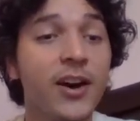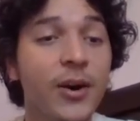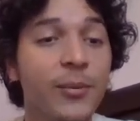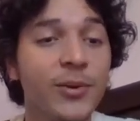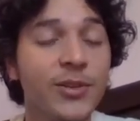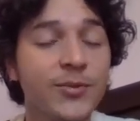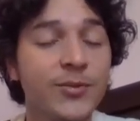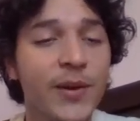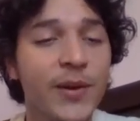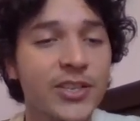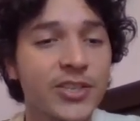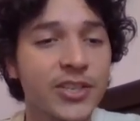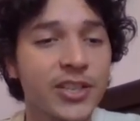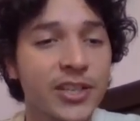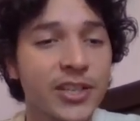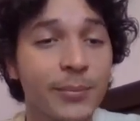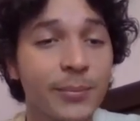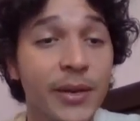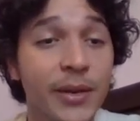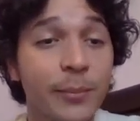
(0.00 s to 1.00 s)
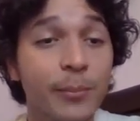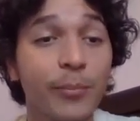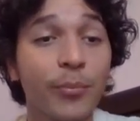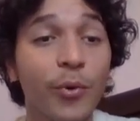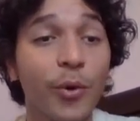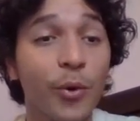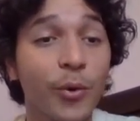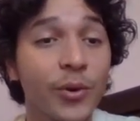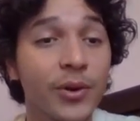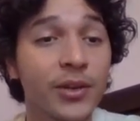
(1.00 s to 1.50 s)
is basically being
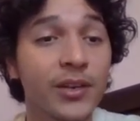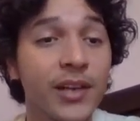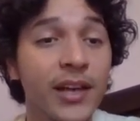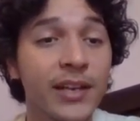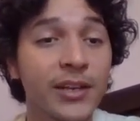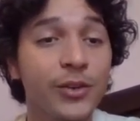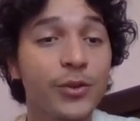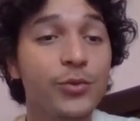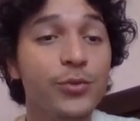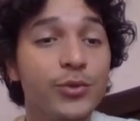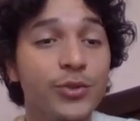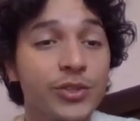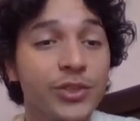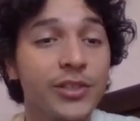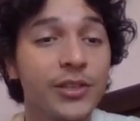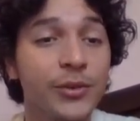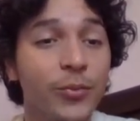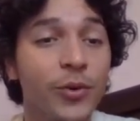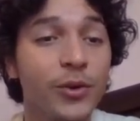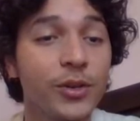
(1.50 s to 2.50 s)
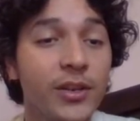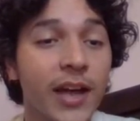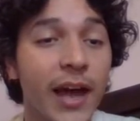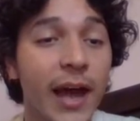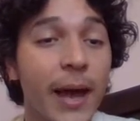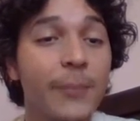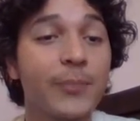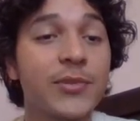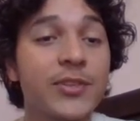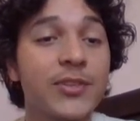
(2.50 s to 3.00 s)
broken. And usually what
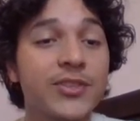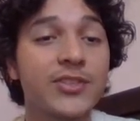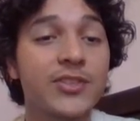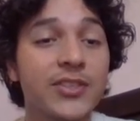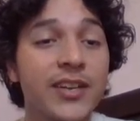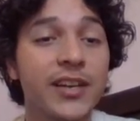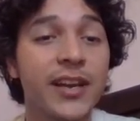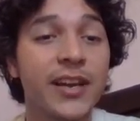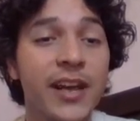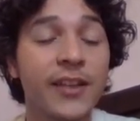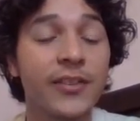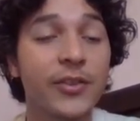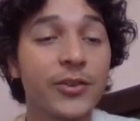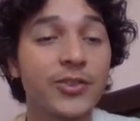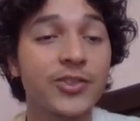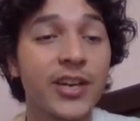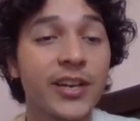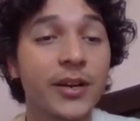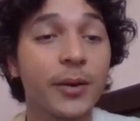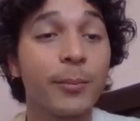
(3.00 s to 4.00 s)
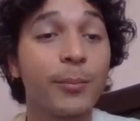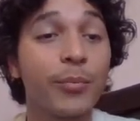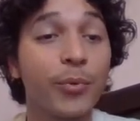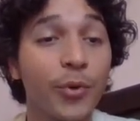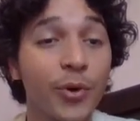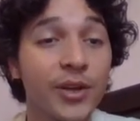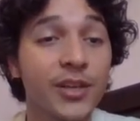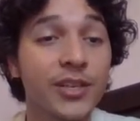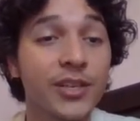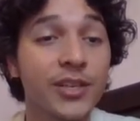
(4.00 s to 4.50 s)
happens is that there's like a
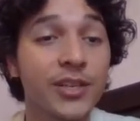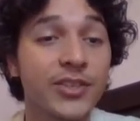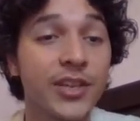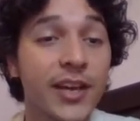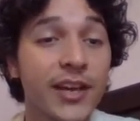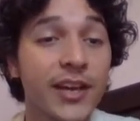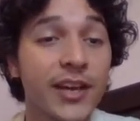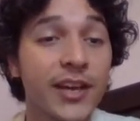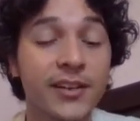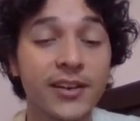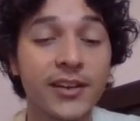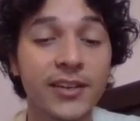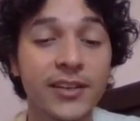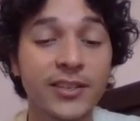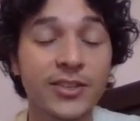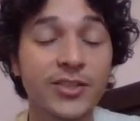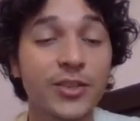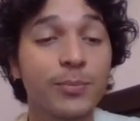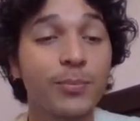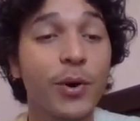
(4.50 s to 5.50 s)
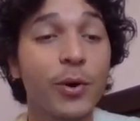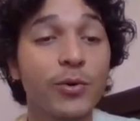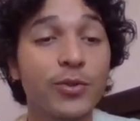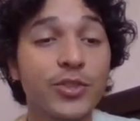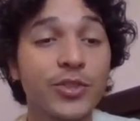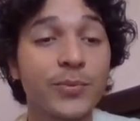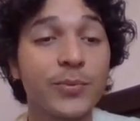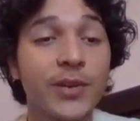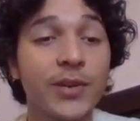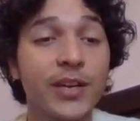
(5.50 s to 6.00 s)
bridge that is
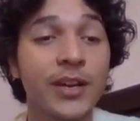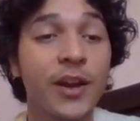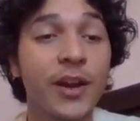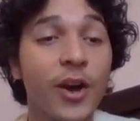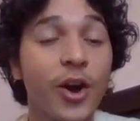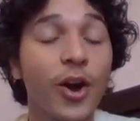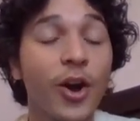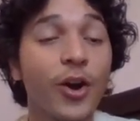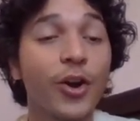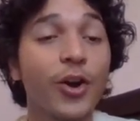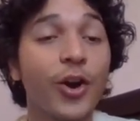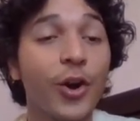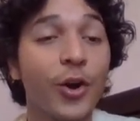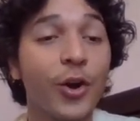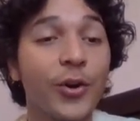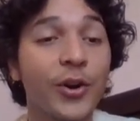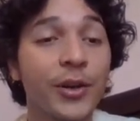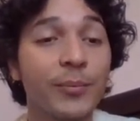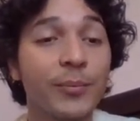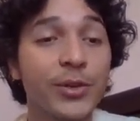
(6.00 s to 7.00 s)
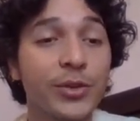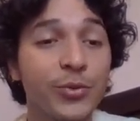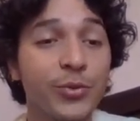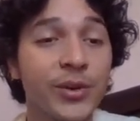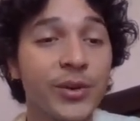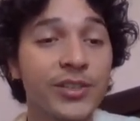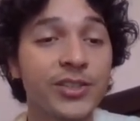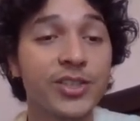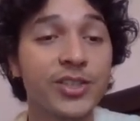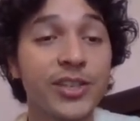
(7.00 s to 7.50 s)
supposed to be occurring
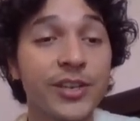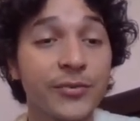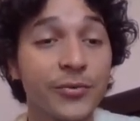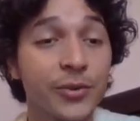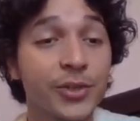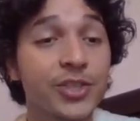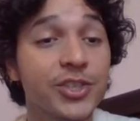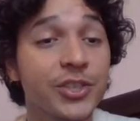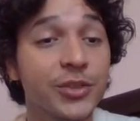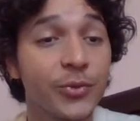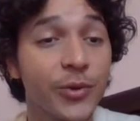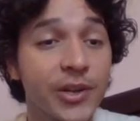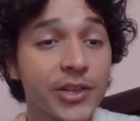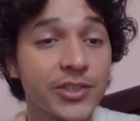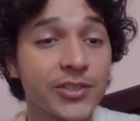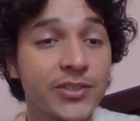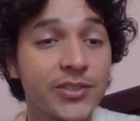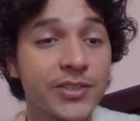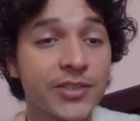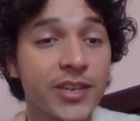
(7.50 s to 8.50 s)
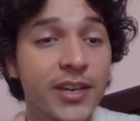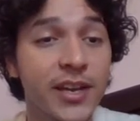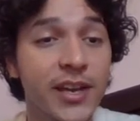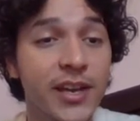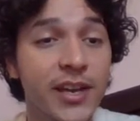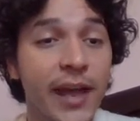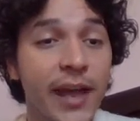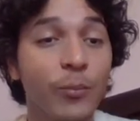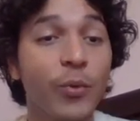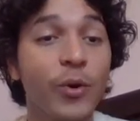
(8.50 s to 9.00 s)
between different generations,
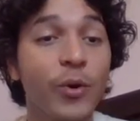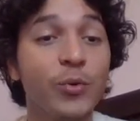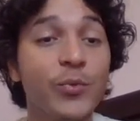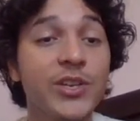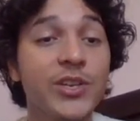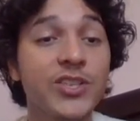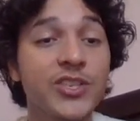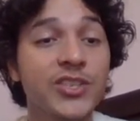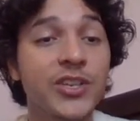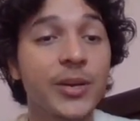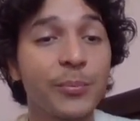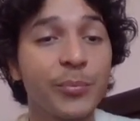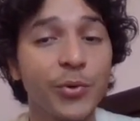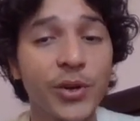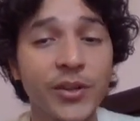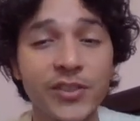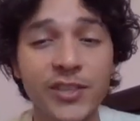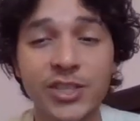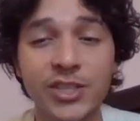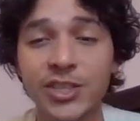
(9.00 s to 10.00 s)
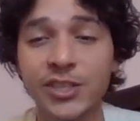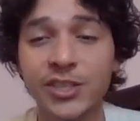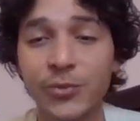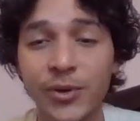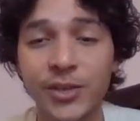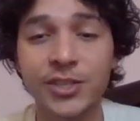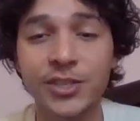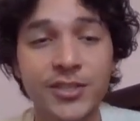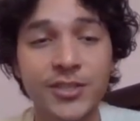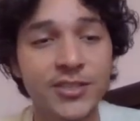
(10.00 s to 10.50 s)
and when we separate the
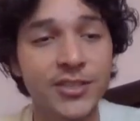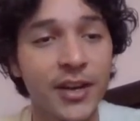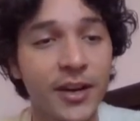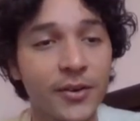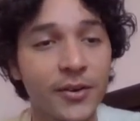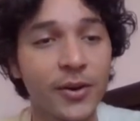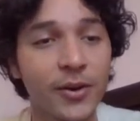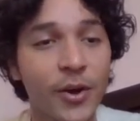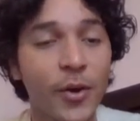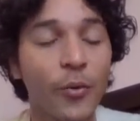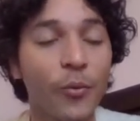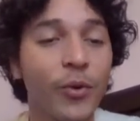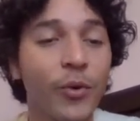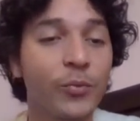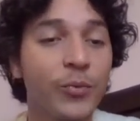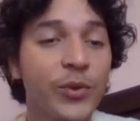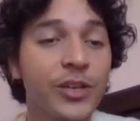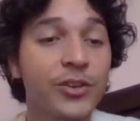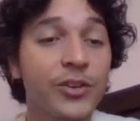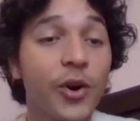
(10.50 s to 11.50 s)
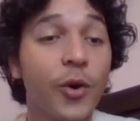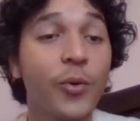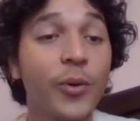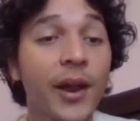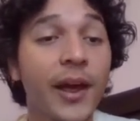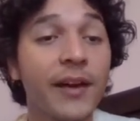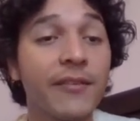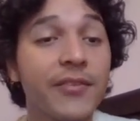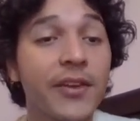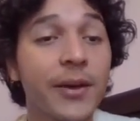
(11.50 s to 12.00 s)
generations out, when we don't
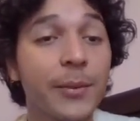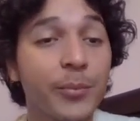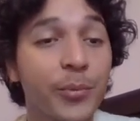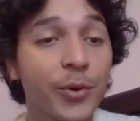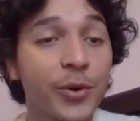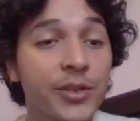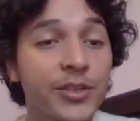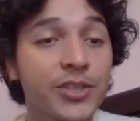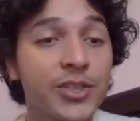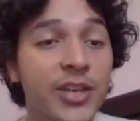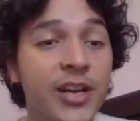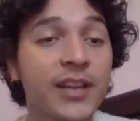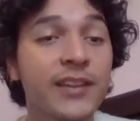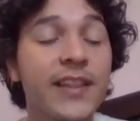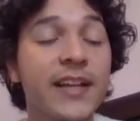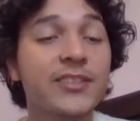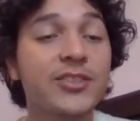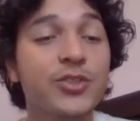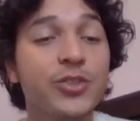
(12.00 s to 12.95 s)
have that bridge, that's